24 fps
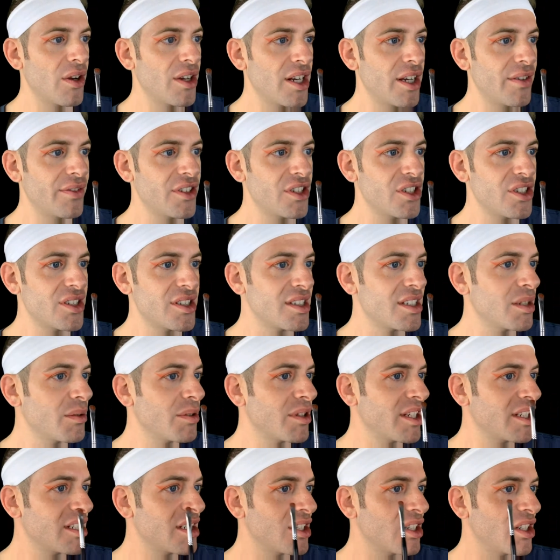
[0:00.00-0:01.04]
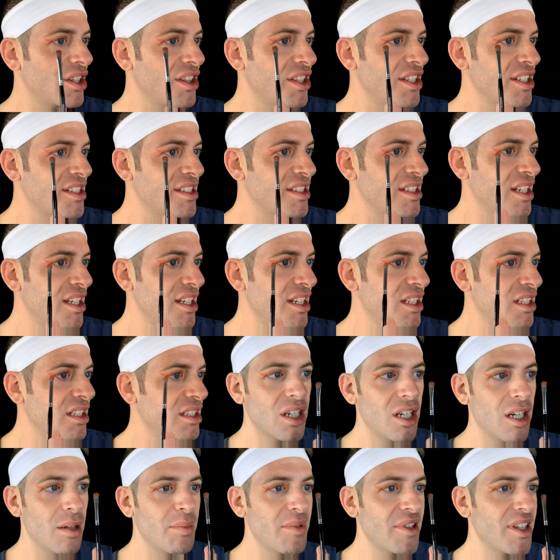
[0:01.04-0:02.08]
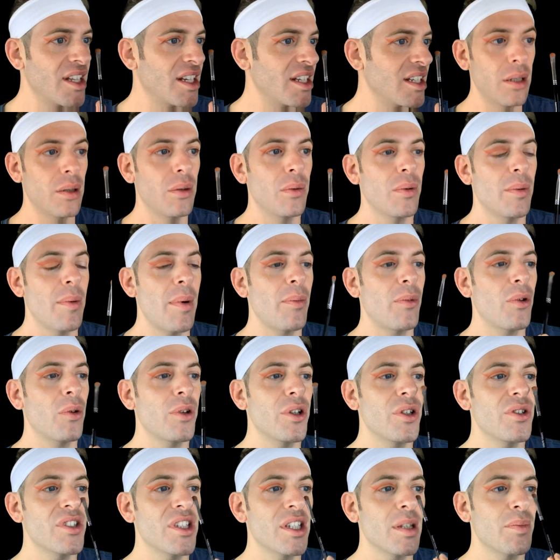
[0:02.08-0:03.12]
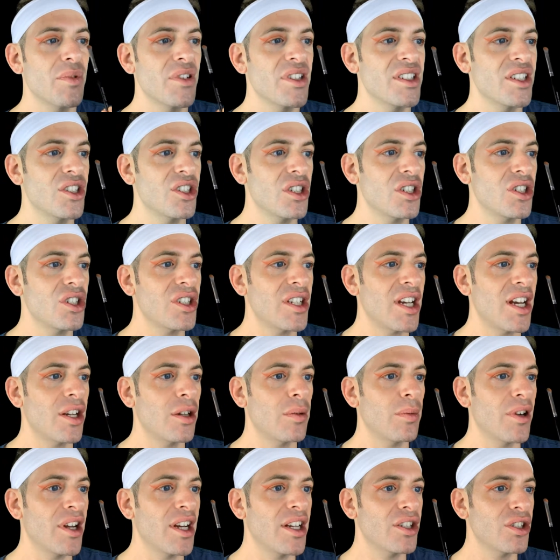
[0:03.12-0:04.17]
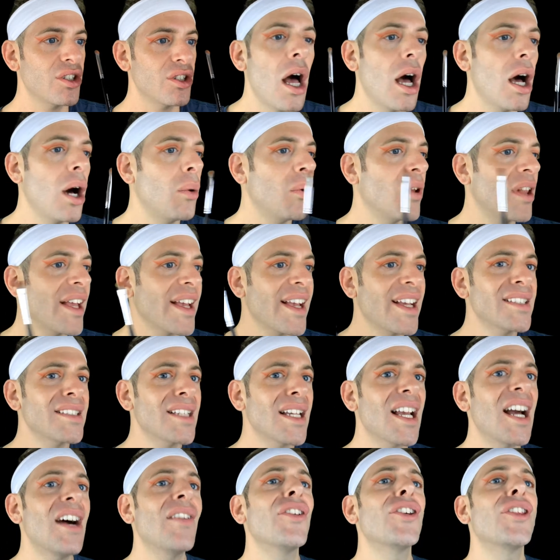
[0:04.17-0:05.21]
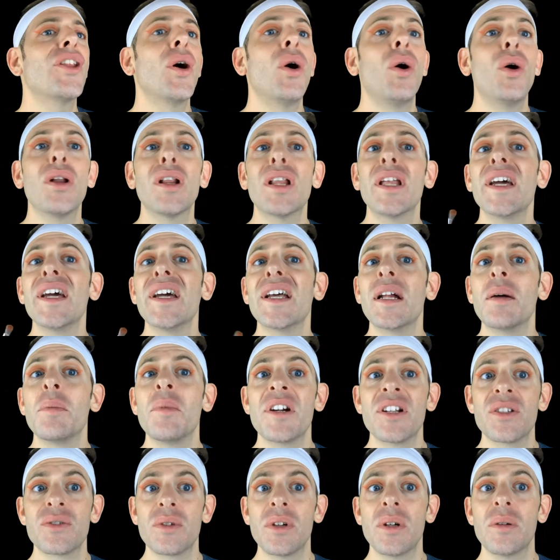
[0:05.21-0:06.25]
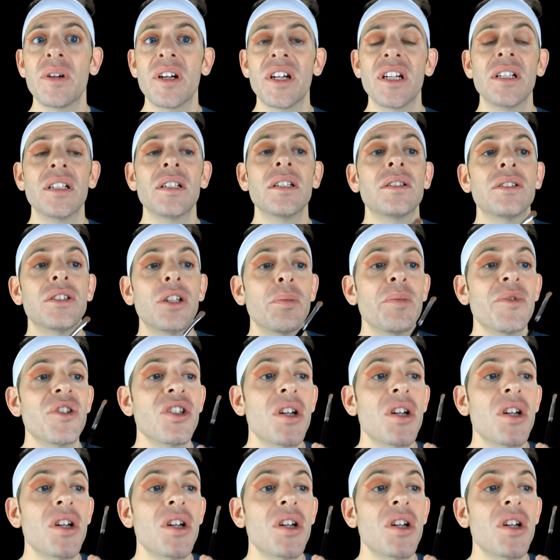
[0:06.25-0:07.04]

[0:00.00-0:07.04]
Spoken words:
gonna have to just see what I did on this side. Copy that. Remember, we're using the Precision Shadow Brush. Oh, well, I guess I covered the whole lid. I might as well, right? Don't be